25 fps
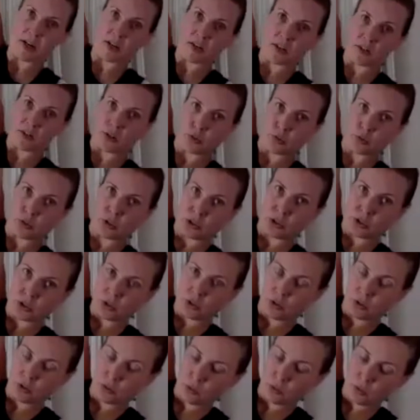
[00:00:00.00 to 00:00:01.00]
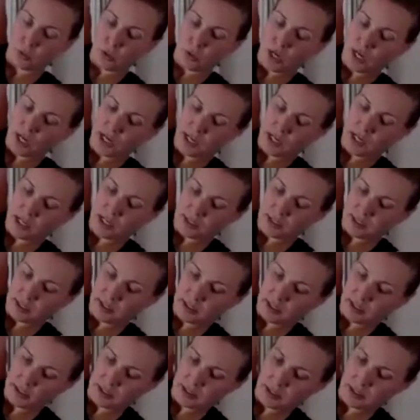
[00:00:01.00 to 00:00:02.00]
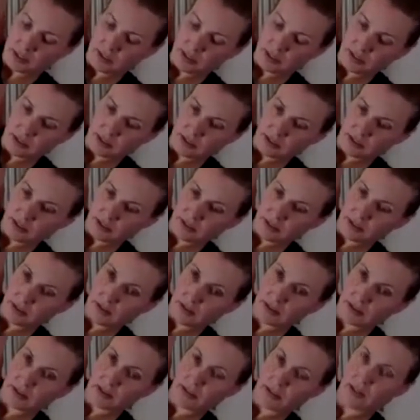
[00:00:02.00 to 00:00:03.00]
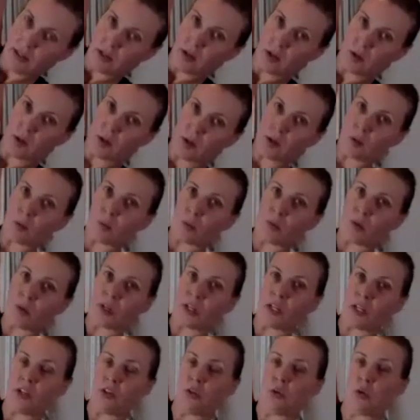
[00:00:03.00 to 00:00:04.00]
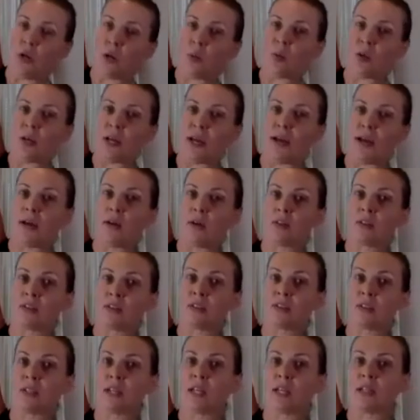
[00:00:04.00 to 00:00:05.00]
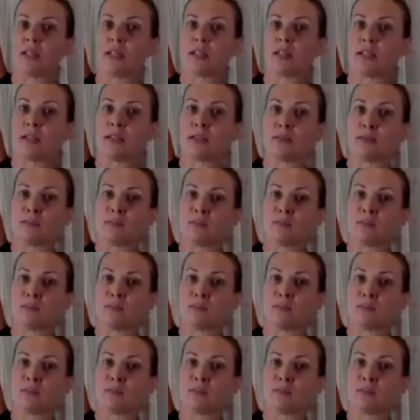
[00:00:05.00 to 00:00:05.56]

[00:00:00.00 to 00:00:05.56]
as you reach to the right. Inhale, bringing you up and out slightly.